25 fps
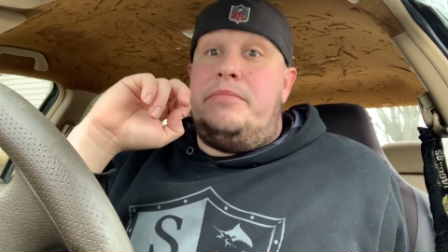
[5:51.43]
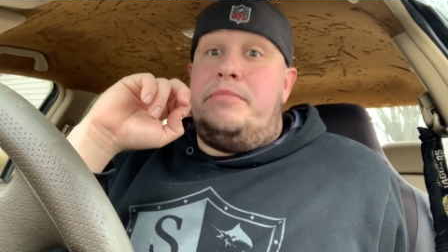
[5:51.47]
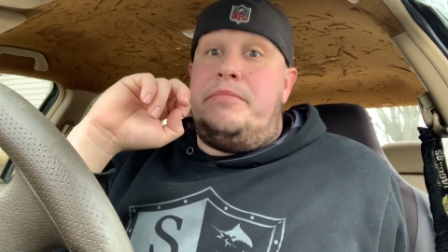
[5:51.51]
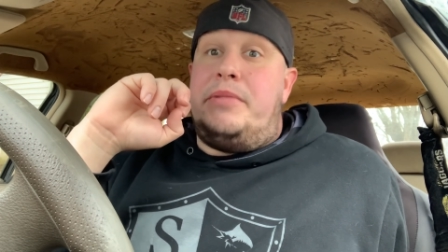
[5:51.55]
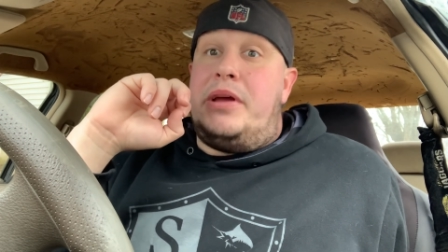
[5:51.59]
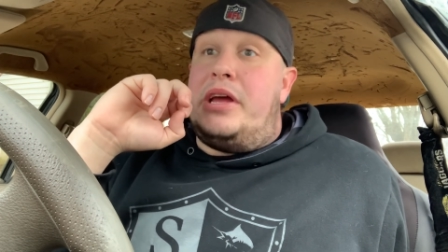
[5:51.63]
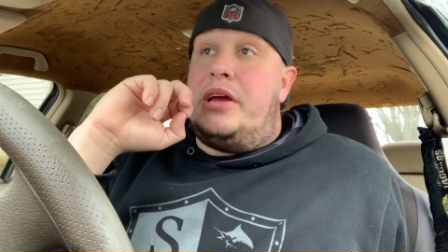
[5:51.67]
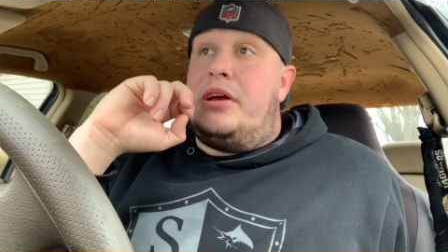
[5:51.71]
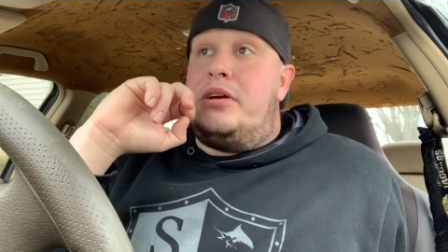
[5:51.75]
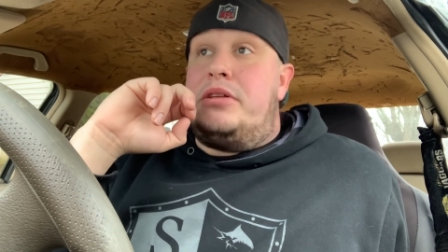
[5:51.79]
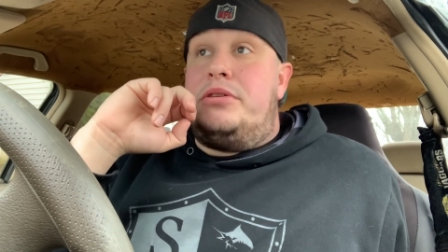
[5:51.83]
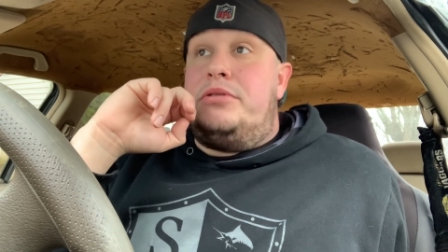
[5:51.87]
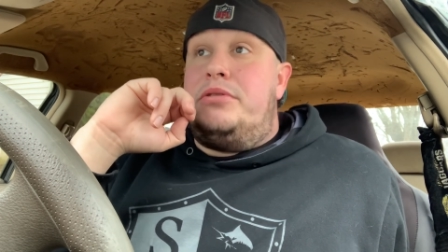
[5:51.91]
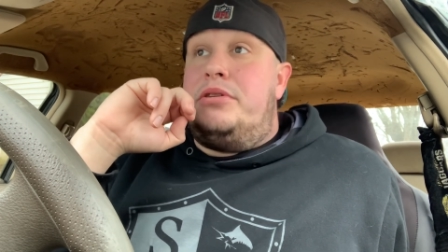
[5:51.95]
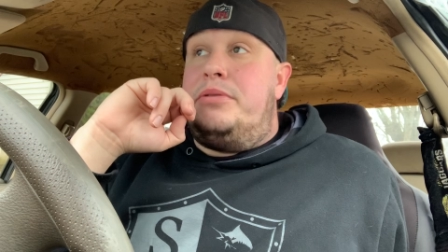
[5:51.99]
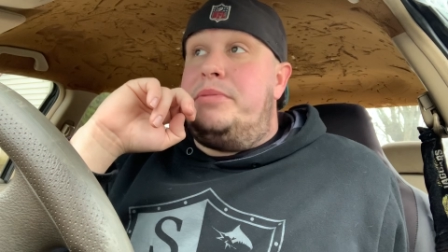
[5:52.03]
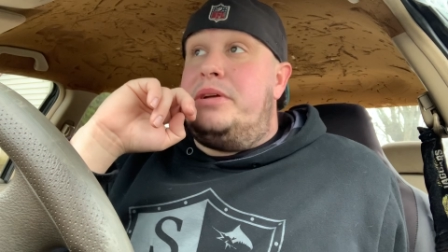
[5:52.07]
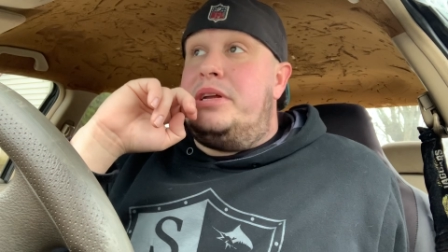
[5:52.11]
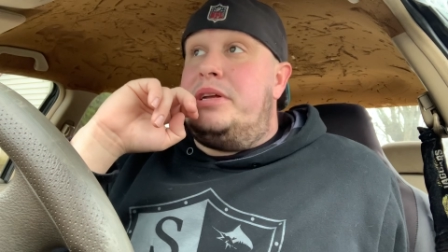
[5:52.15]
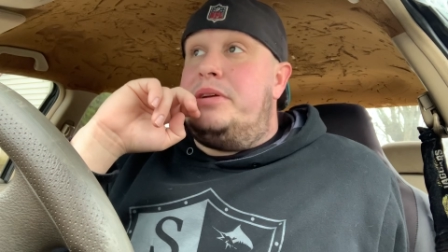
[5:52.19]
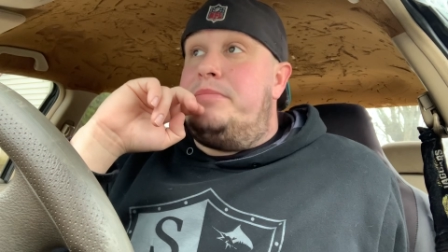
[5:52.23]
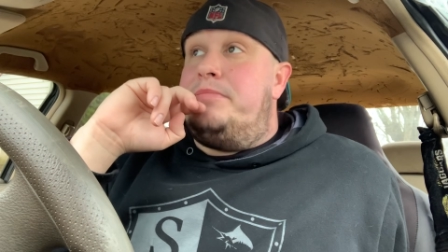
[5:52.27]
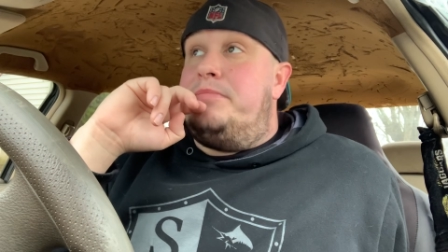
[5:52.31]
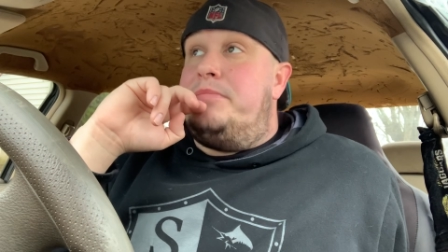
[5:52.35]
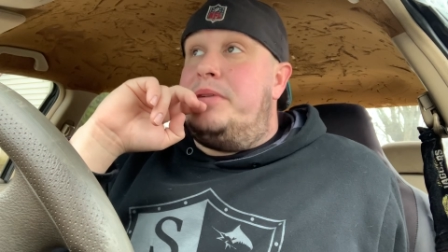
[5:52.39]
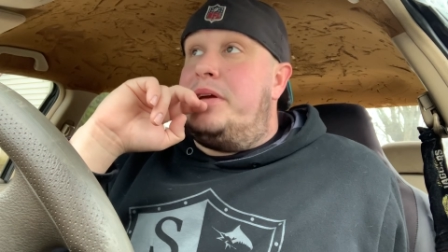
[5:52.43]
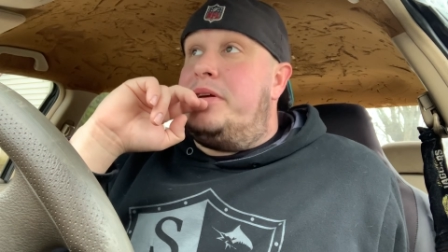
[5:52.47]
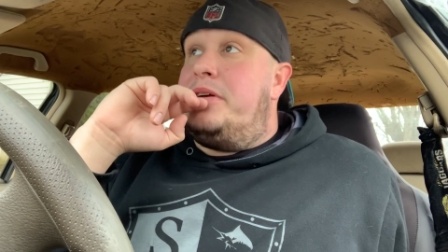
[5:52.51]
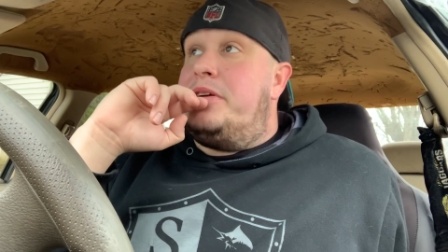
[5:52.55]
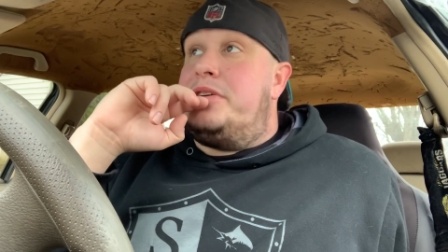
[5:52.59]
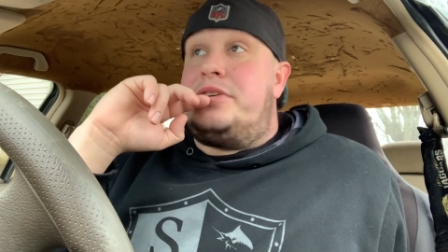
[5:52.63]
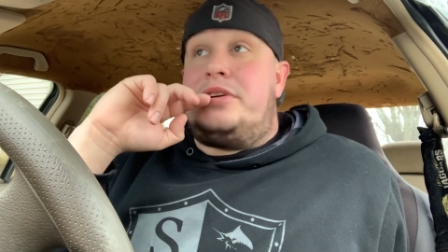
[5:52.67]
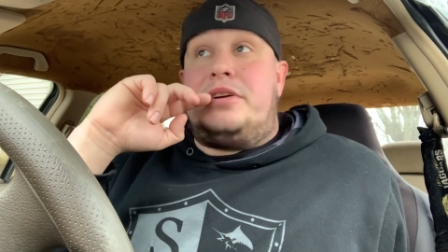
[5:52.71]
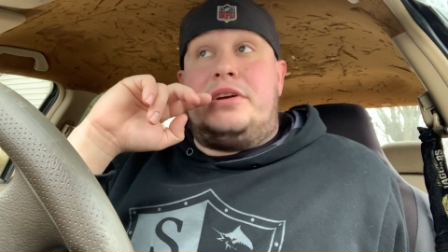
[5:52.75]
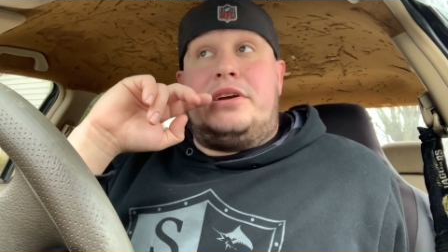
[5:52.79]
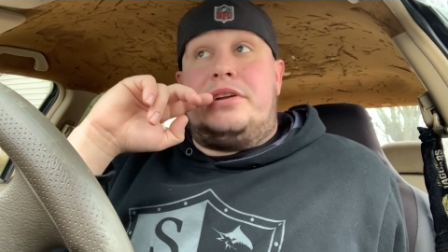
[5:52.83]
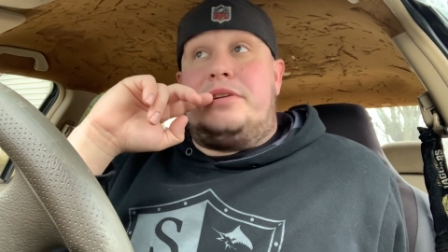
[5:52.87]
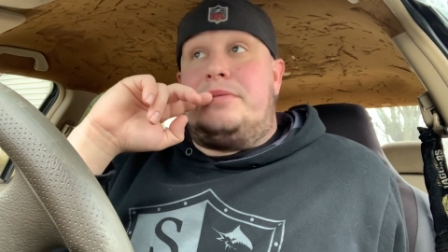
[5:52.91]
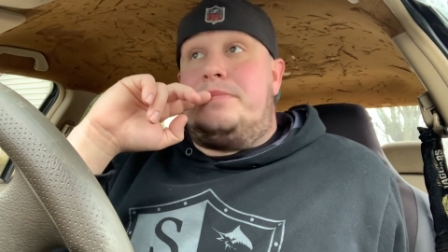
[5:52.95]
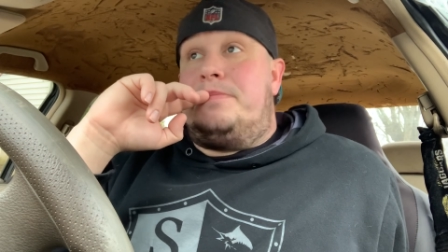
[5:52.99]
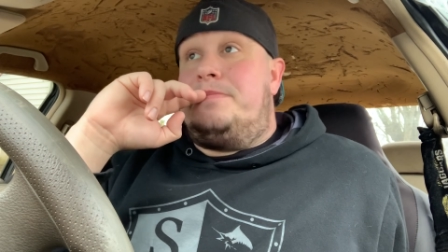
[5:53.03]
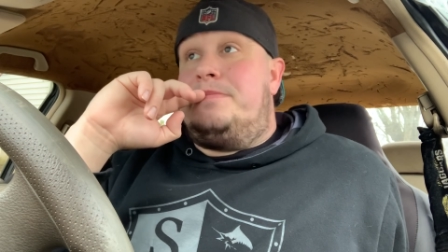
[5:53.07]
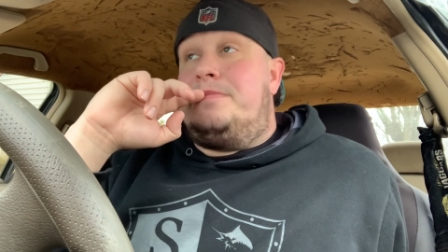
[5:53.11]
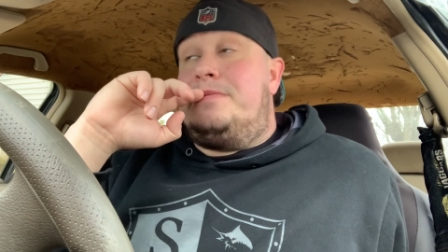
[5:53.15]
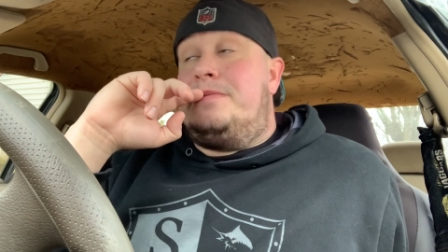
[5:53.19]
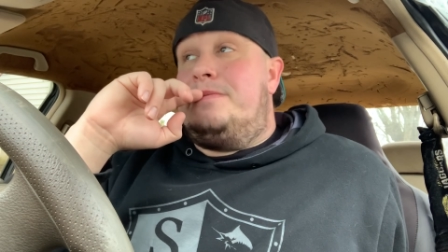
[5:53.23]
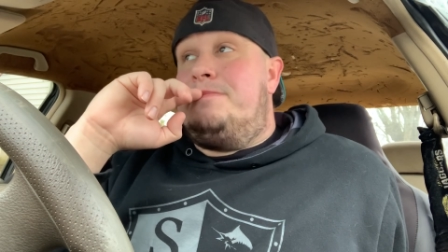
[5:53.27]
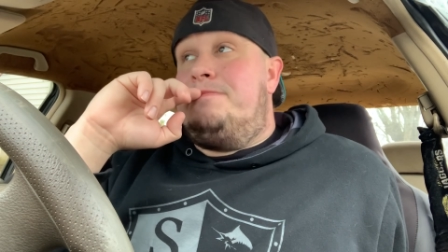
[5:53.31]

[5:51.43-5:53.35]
may include him in it, may trade him.